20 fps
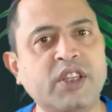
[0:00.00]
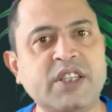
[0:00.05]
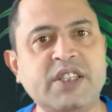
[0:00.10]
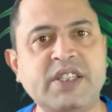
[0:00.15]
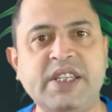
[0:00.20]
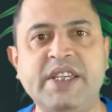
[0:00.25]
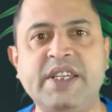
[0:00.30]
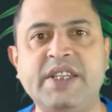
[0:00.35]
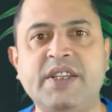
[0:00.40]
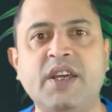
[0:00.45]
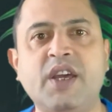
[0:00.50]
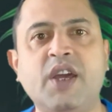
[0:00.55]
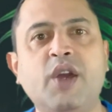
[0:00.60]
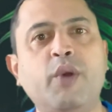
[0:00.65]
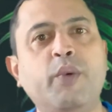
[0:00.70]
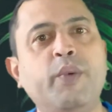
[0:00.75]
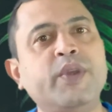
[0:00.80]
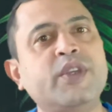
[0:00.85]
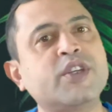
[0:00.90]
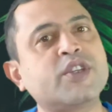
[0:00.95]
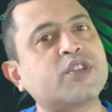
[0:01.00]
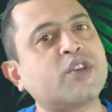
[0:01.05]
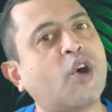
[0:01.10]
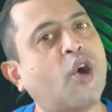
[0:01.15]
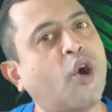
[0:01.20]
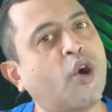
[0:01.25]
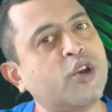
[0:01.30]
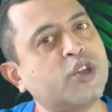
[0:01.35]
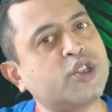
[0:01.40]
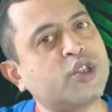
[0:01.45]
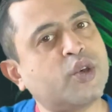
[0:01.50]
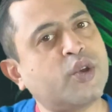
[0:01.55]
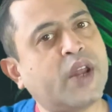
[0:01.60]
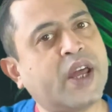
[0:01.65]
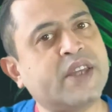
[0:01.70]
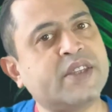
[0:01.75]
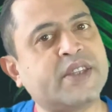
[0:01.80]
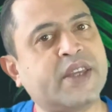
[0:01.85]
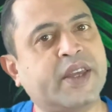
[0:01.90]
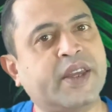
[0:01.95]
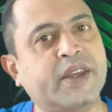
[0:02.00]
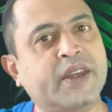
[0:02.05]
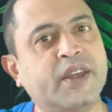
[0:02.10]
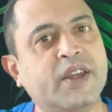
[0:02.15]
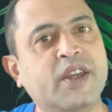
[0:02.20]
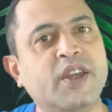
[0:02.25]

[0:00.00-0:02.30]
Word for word: the seat which is also rising,